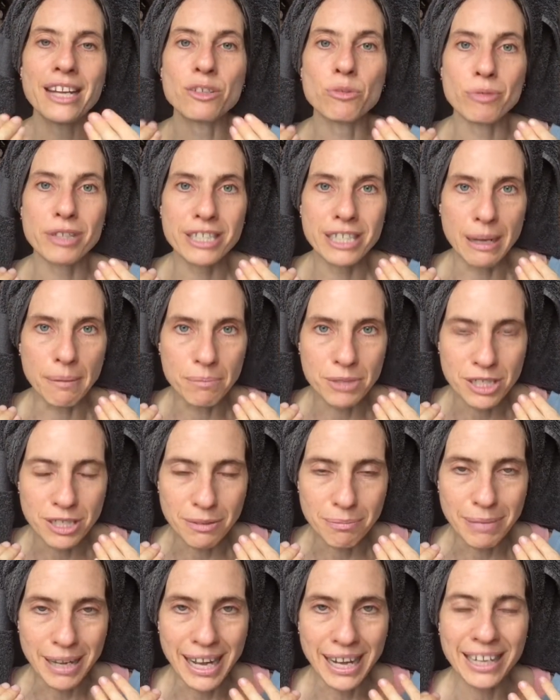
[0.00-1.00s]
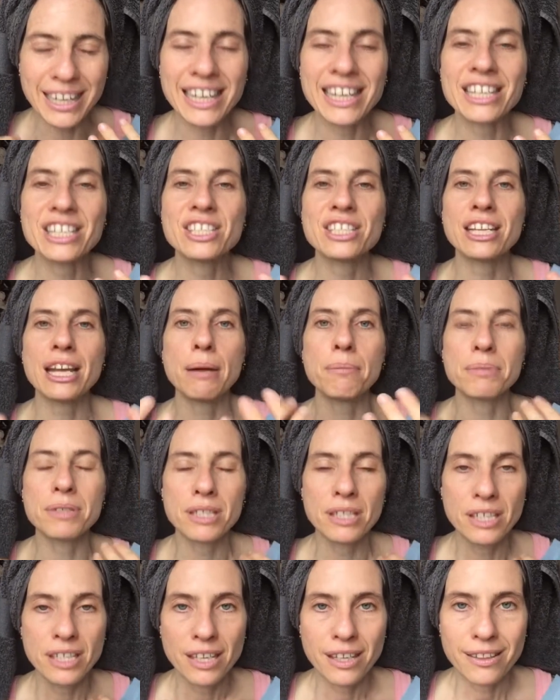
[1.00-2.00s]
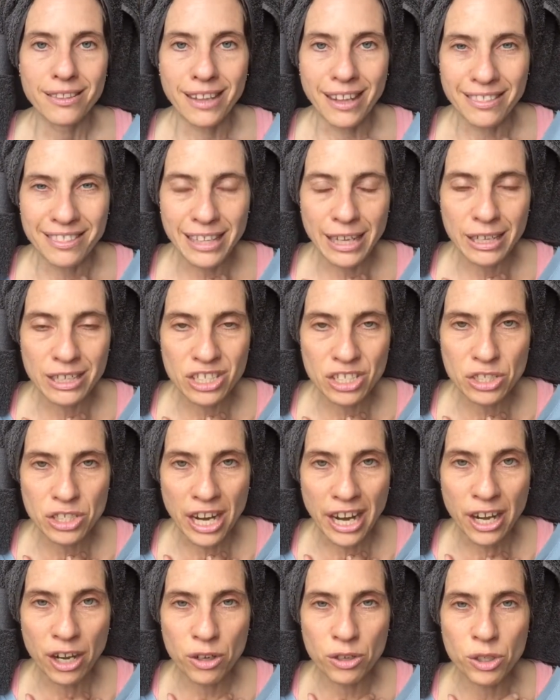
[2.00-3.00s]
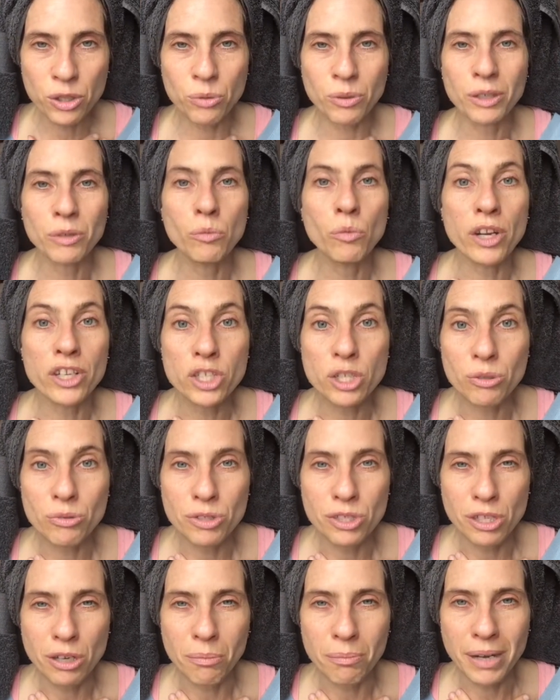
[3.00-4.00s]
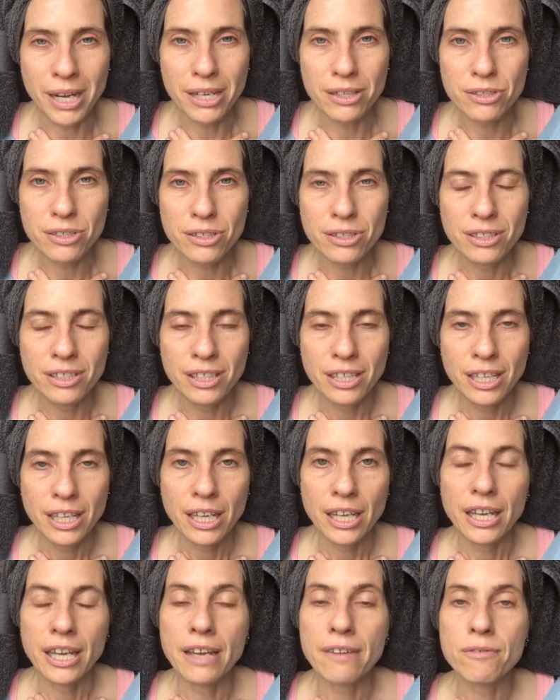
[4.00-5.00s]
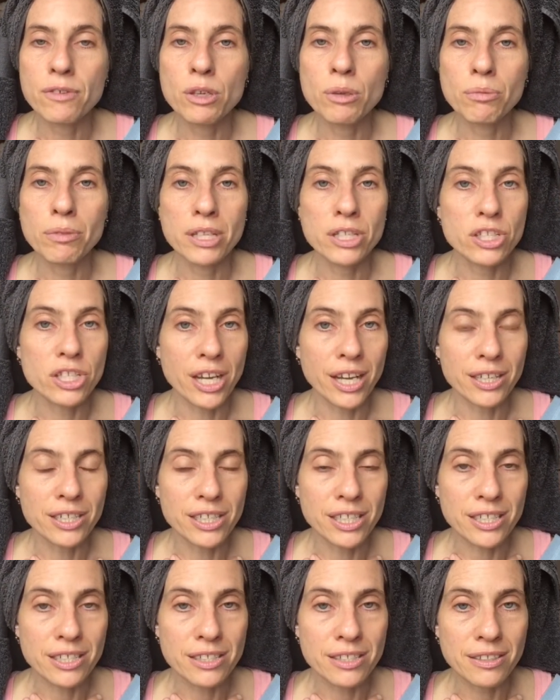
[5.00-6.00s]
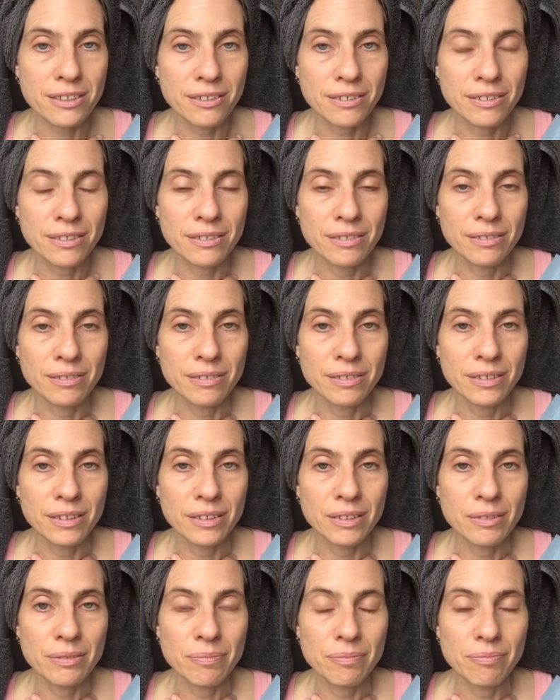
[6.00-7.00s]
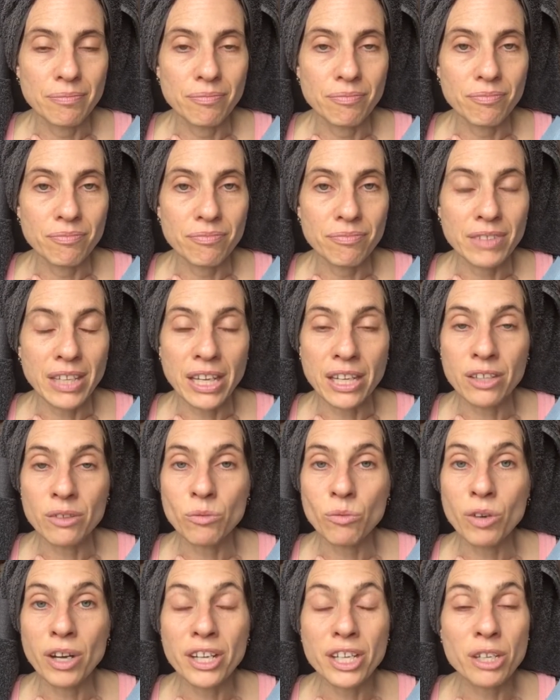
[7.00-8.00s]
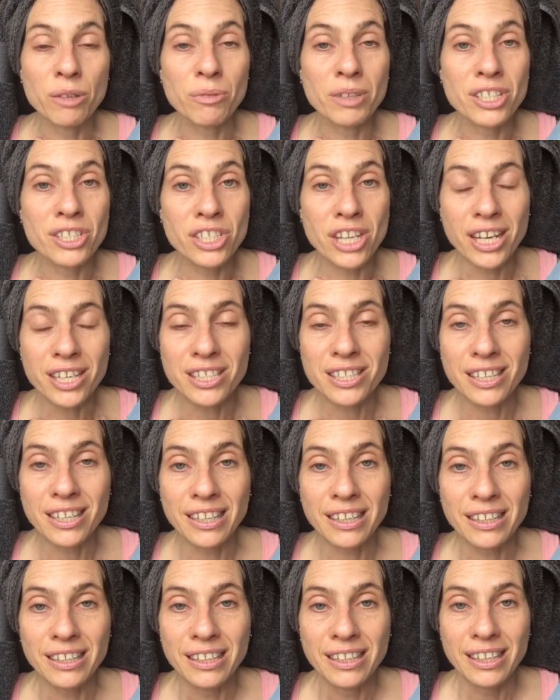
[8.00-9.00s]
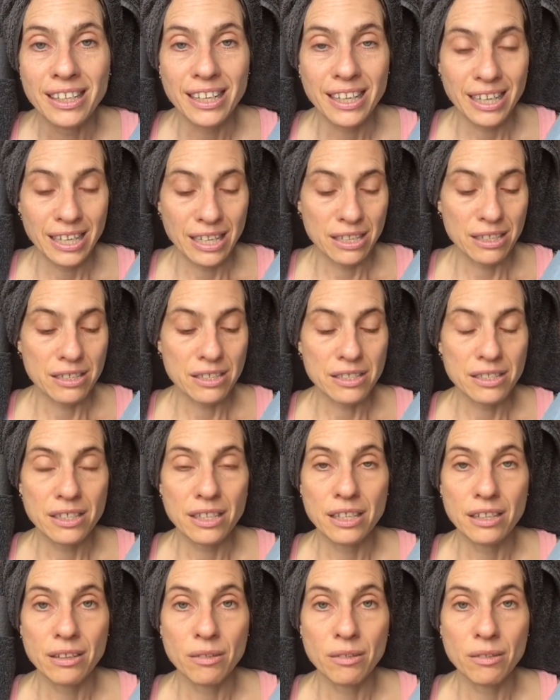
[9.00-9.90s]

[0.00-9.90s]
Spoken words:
redemption back, accept that they desire you and want you so much. If you reject it, then what you're rejecting is